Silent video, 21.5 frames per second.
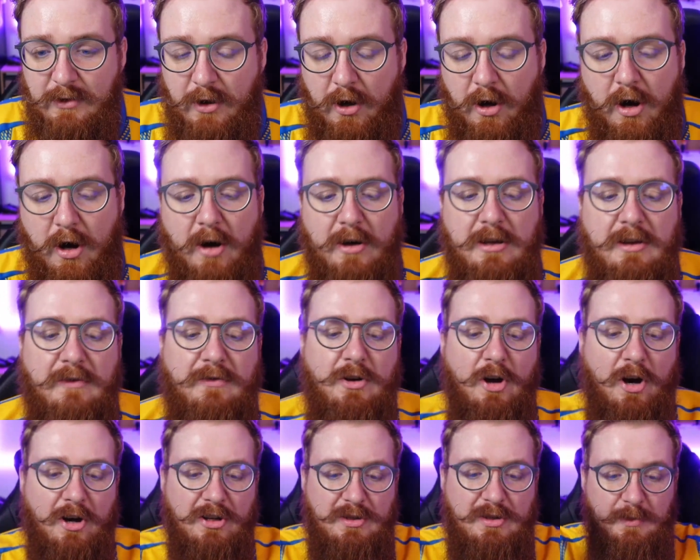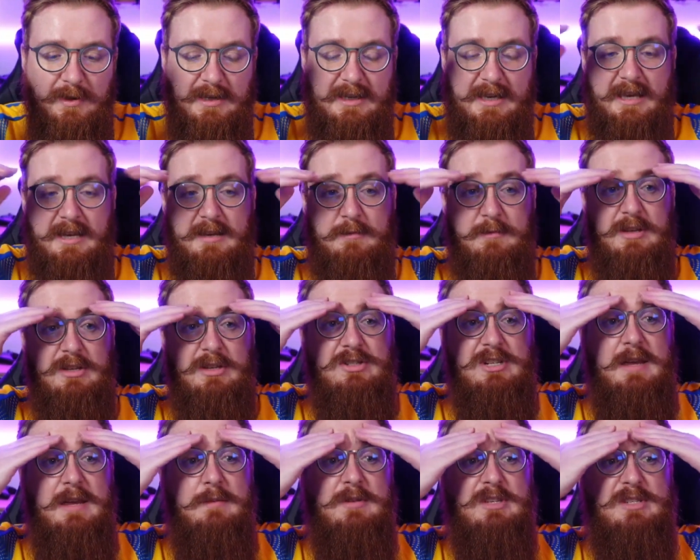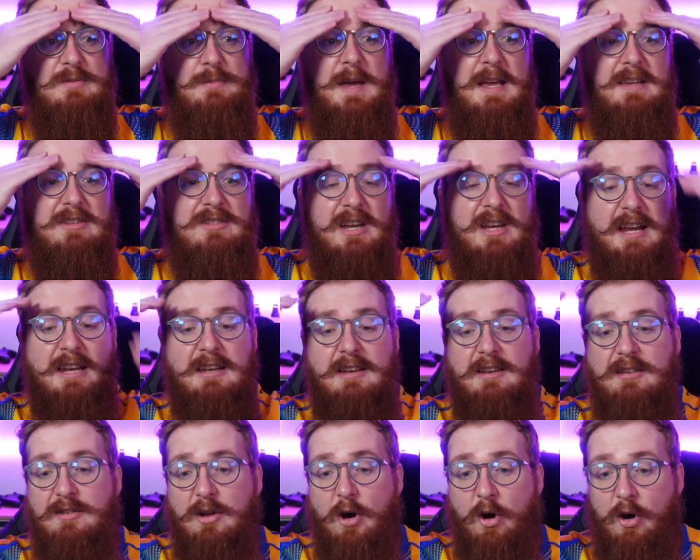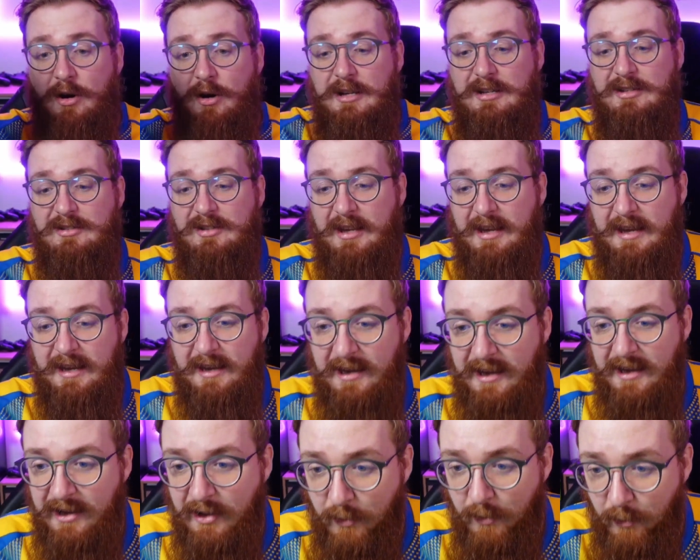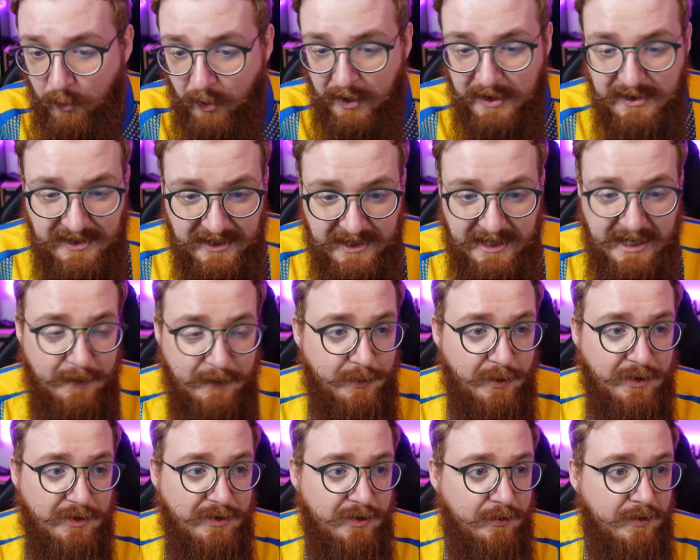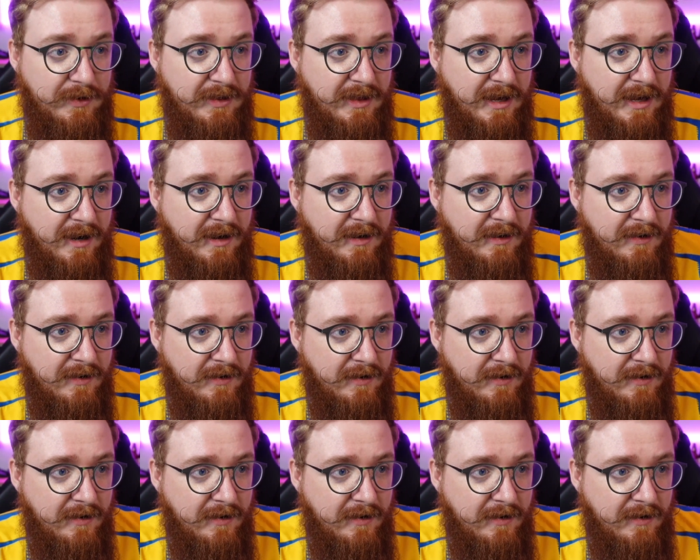Oh, you've got to be kidding me. Jamie Spencer. And honestly, what is the keeper doing there?